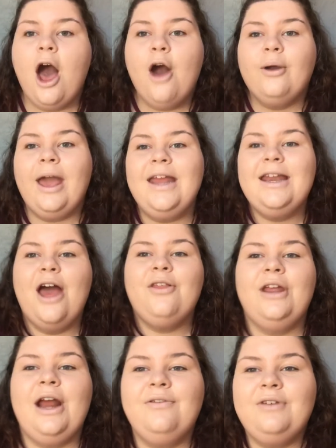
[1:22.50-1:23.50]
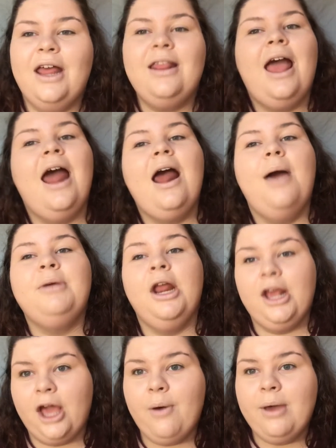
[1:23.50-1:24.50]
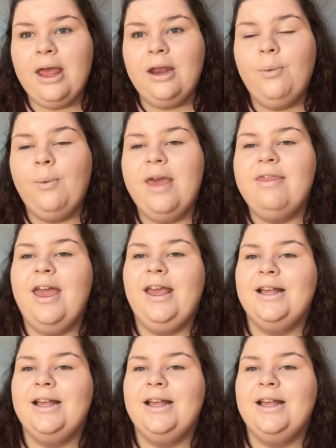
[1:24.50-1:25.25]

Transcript: Okay, now that I've done that, I'm going to go in with a